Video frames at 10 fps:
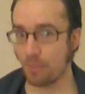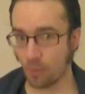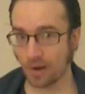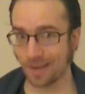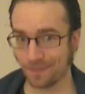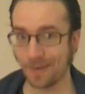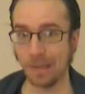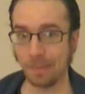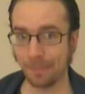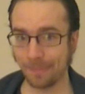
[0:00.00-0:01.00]
boring film.
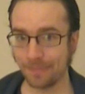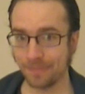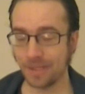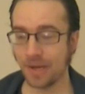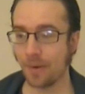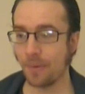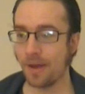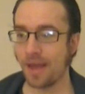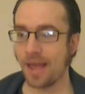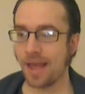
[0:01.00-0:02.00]
You know,
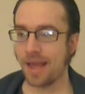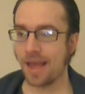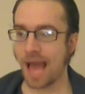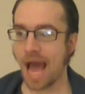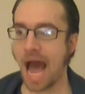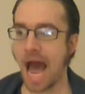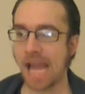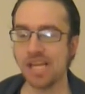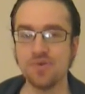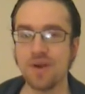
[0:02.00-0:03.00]

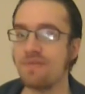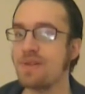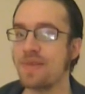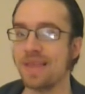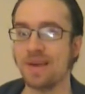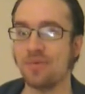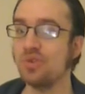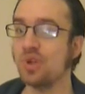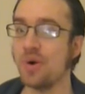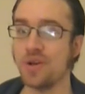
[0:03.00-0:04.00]
I knew everything that
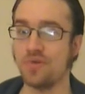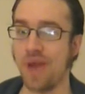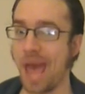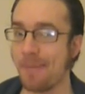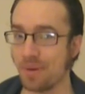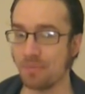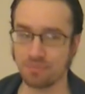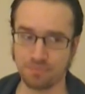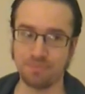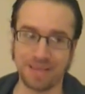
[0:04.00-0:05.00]
was going to happen,
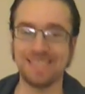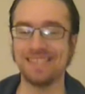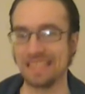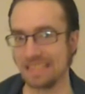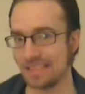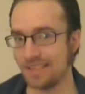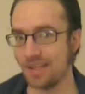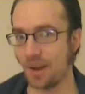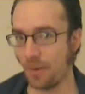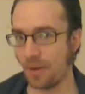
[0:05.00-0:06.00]
basically,
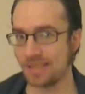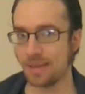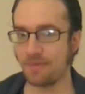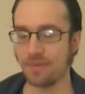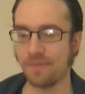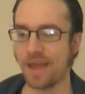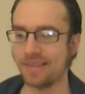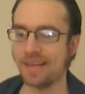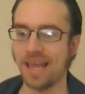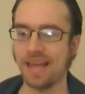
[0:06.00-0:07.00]
you know, except for the
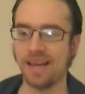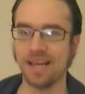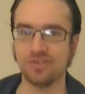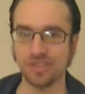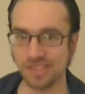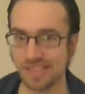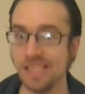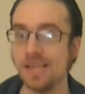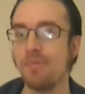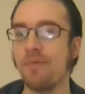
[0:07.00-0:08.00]
fact that I hadn't actually
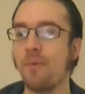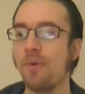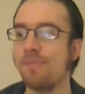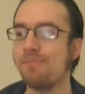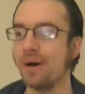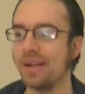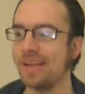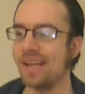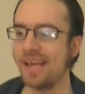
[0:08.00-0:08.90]
seen it before, but